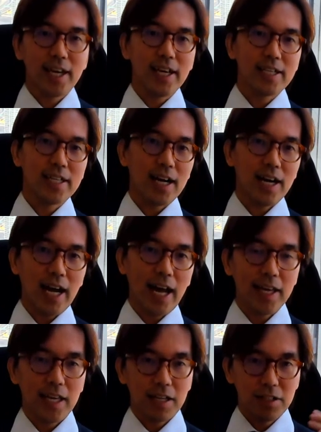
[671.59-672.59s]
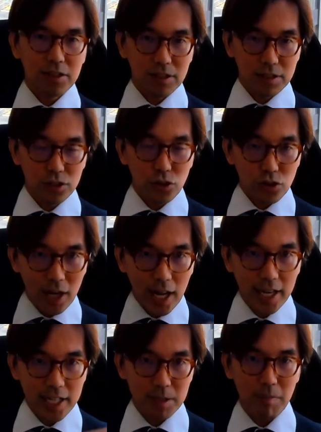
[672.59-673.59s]
and uh, I can
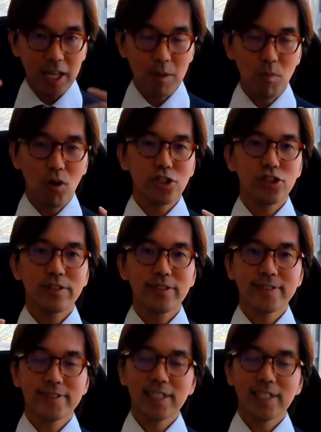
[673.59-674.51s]
neutralize my emotion,